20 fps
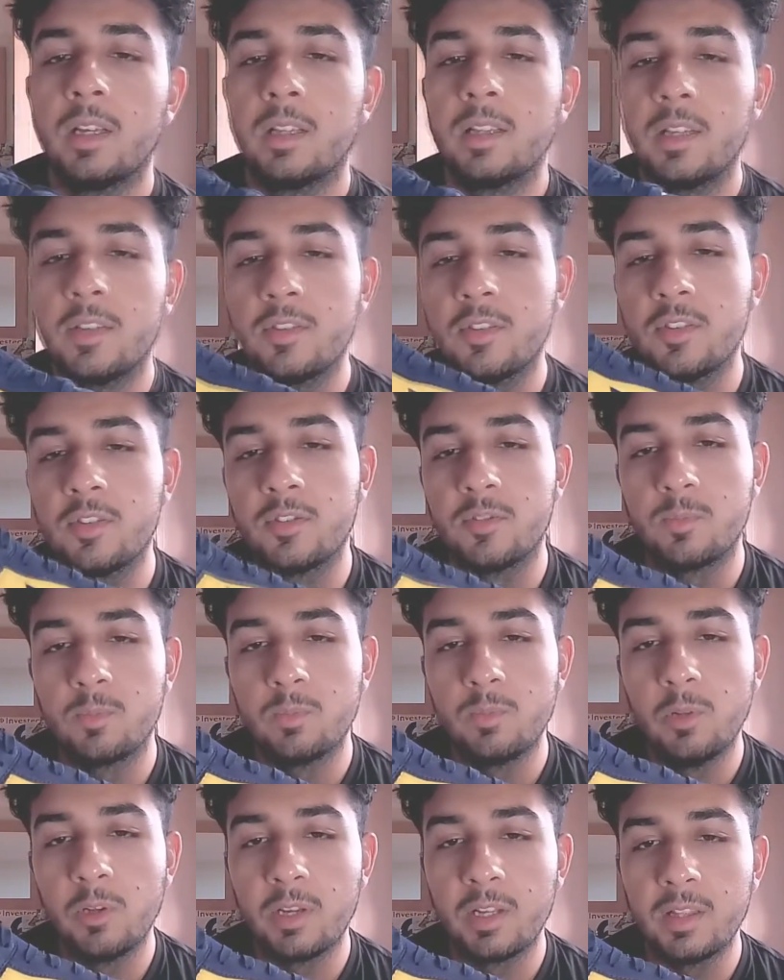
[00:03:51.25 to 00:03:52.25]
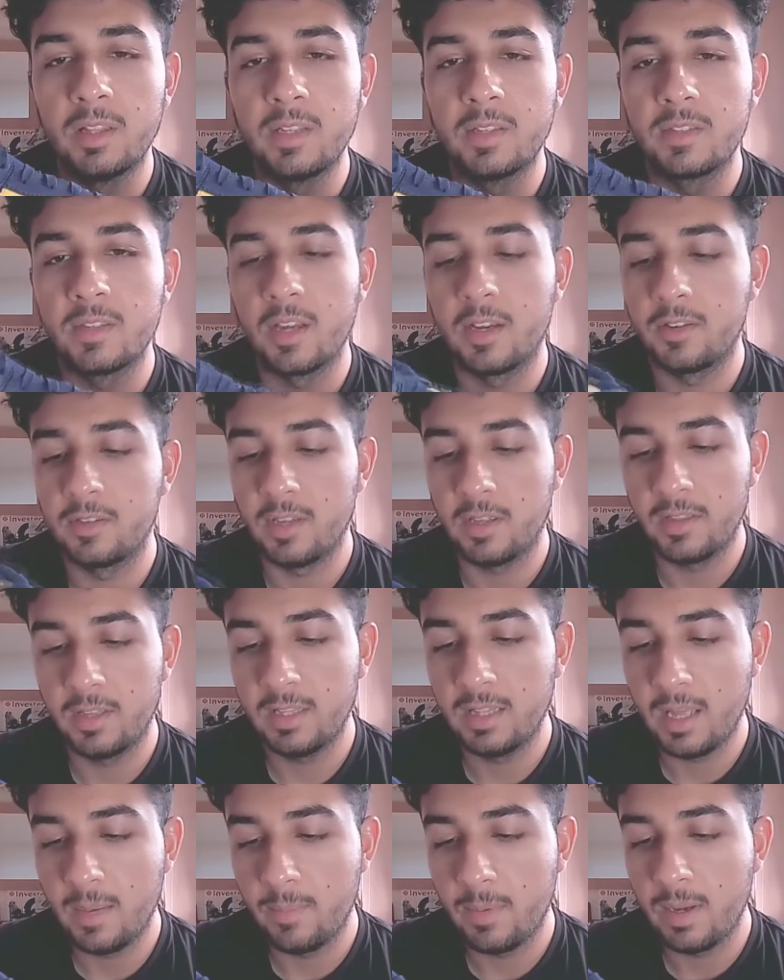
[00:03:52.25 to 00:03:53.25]
Let's just look at this side, because I
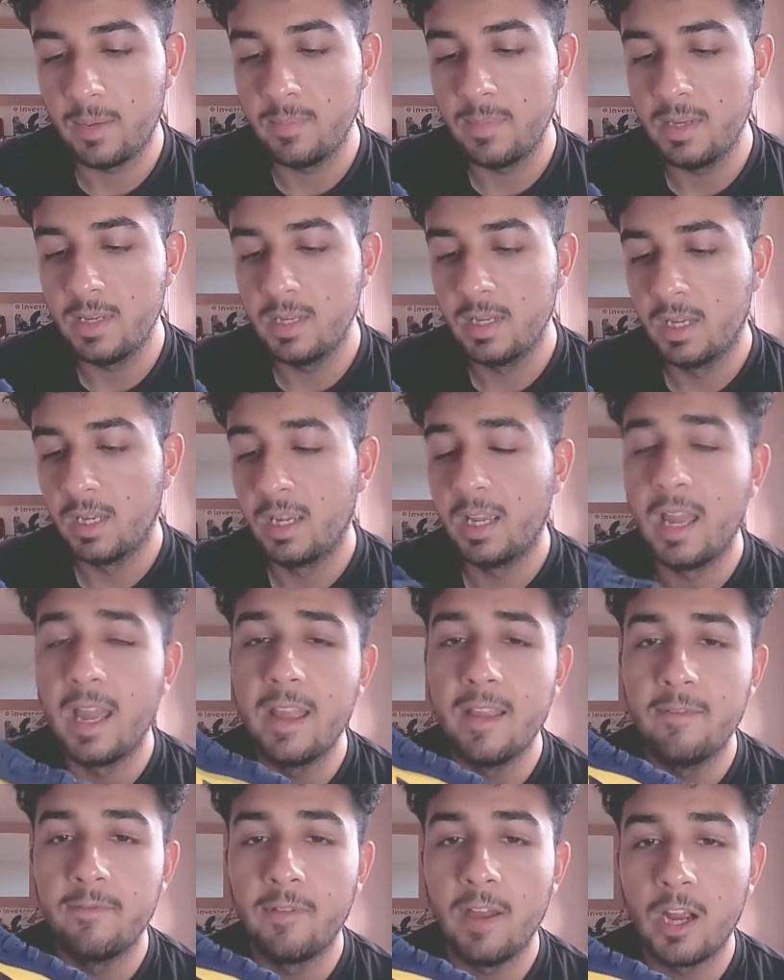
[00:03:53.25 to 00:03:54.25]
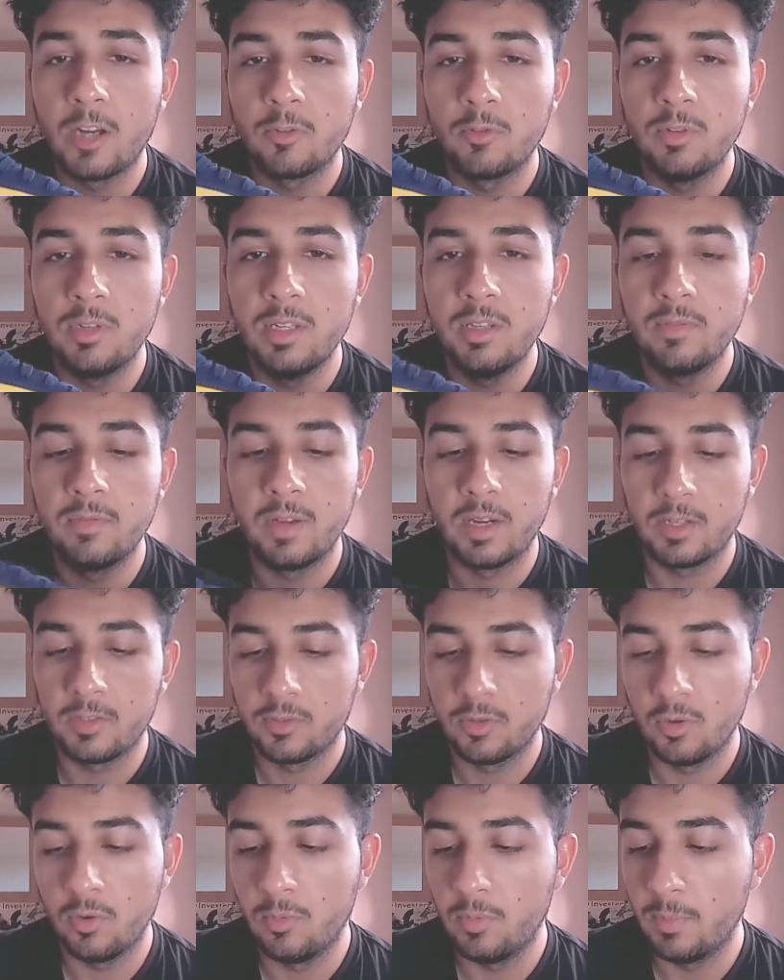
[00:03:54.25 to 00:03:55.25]
think that might be a factory defect.
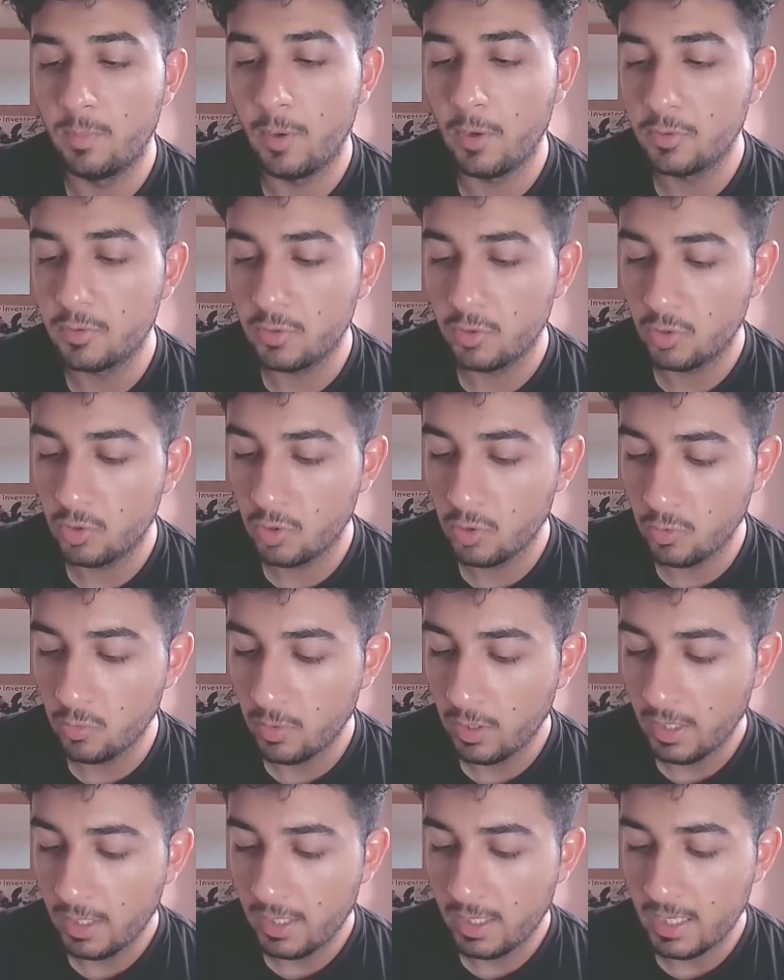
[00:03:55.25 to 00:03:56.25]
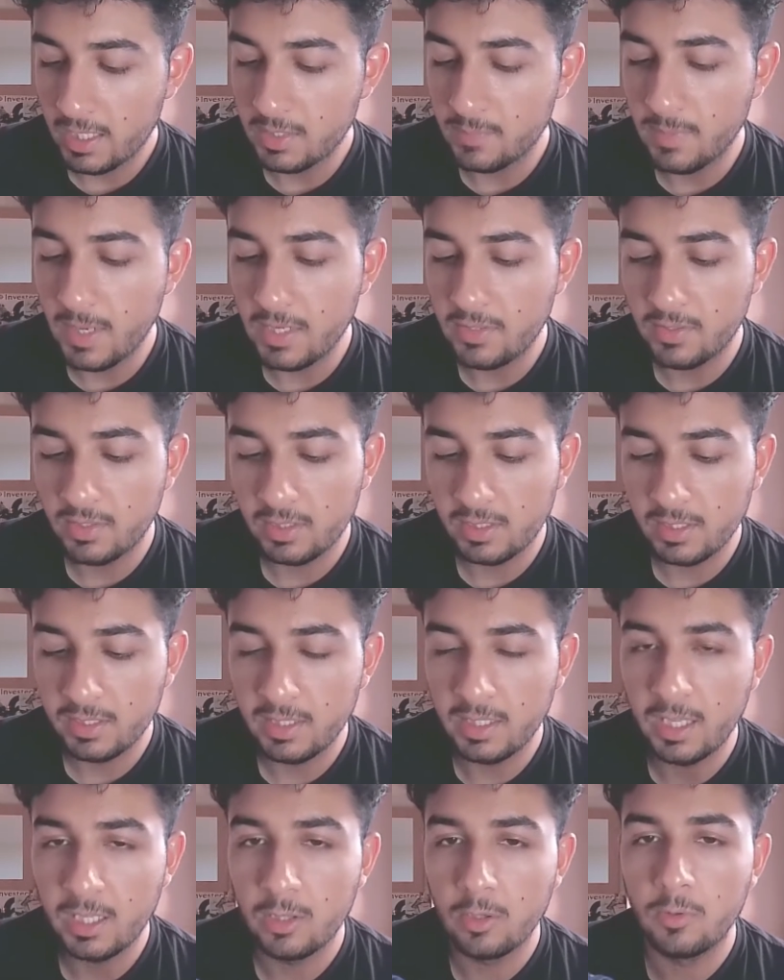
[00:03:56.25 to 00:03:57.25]
So most of the shoe is basically,
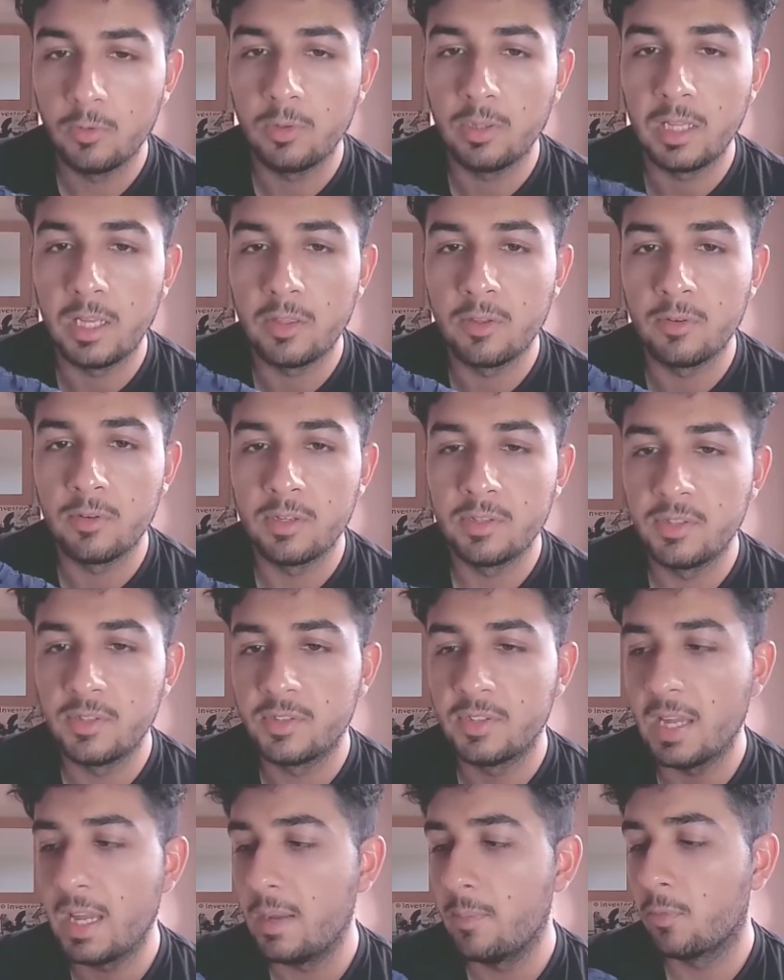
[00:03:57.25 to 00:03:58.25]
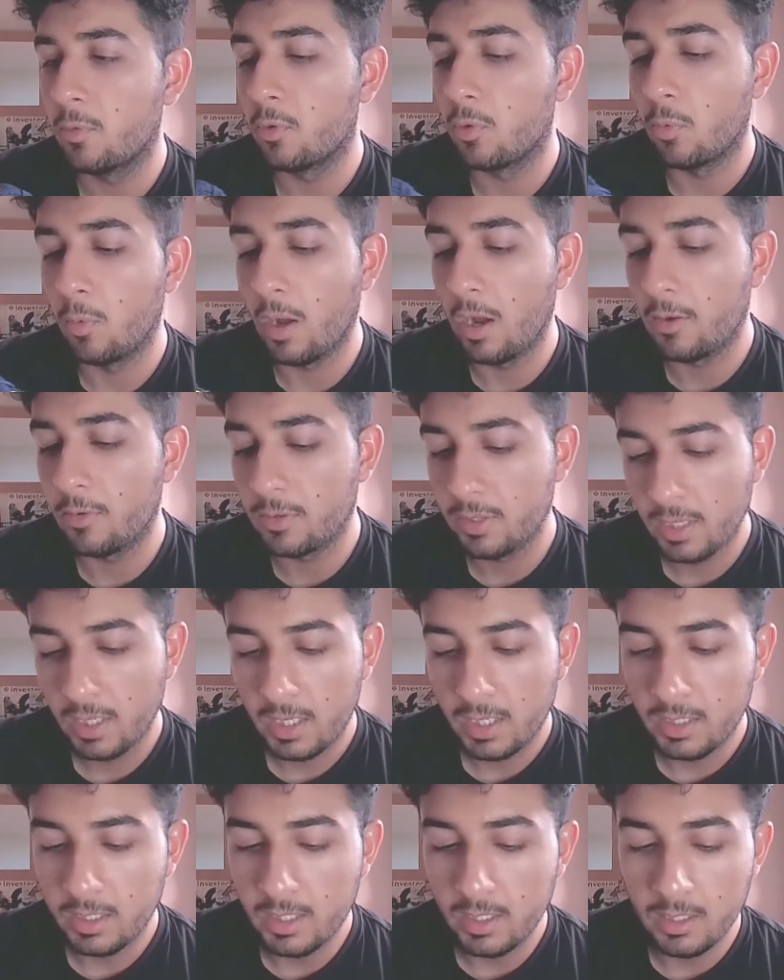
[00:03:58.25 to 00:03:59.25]
the yellow leather is the same throughout,
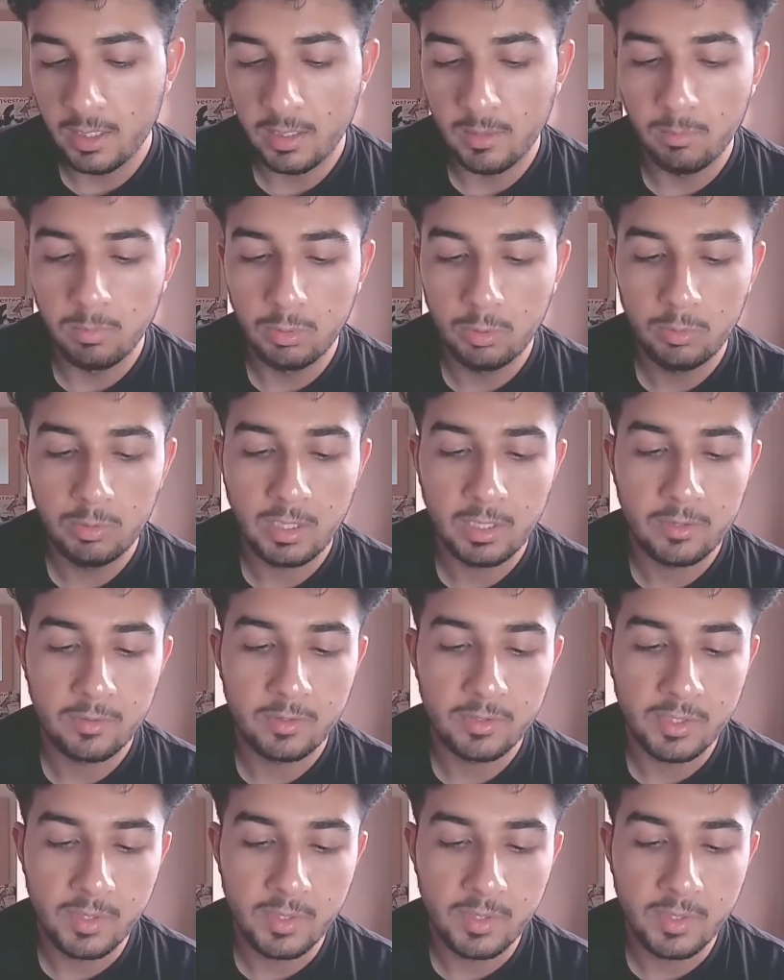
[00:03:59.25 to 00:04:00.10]
the blue leather is a